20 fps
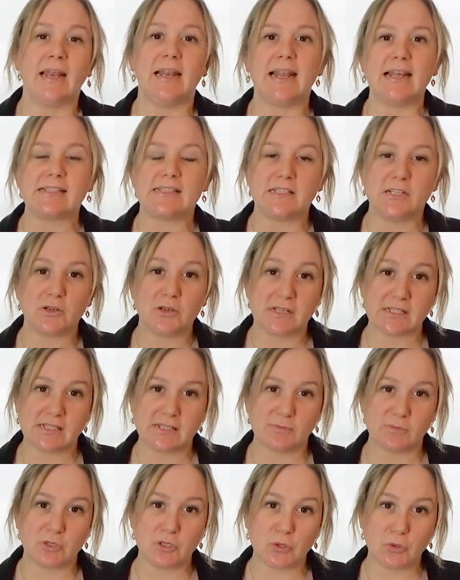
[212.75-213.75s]
Let's look at
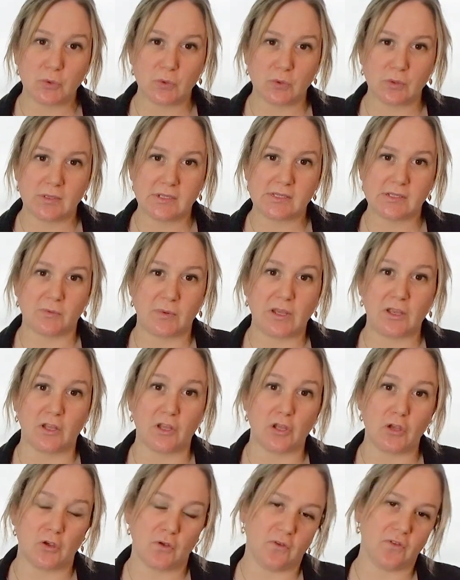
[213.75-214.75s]
some tools we
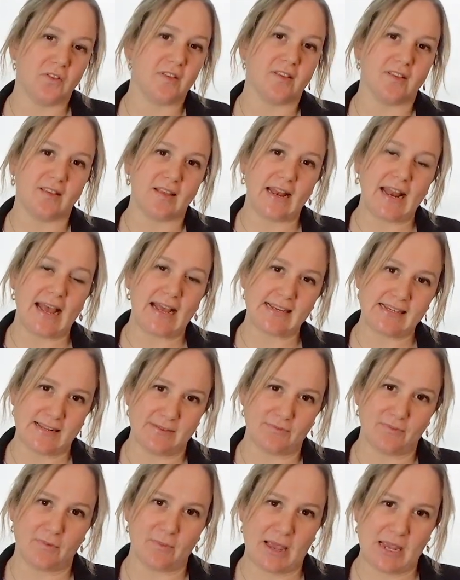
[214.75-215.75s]
can use to select
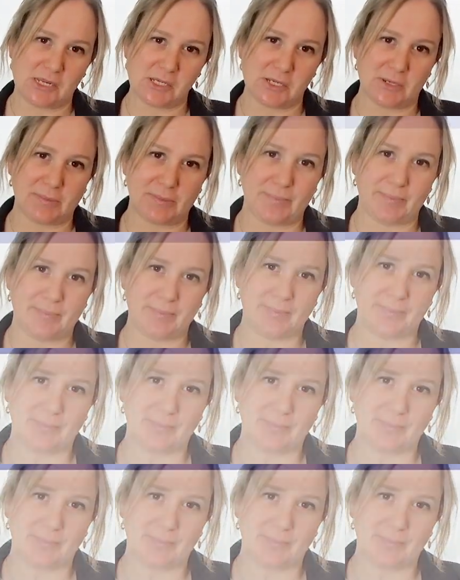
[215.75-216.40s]
information.